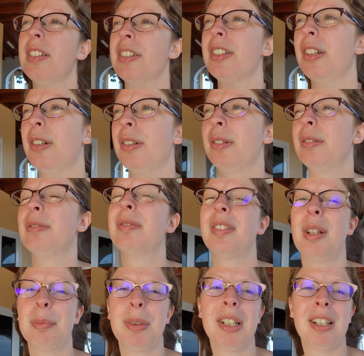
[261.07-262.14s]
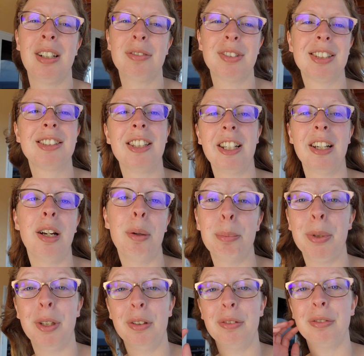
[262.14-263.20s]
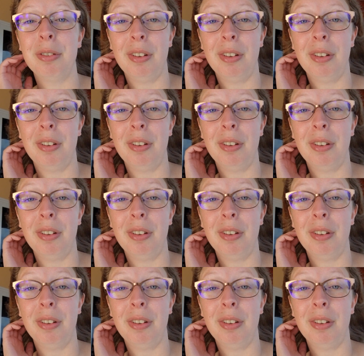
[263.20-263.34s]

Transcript: so I'm gonna have to stay up here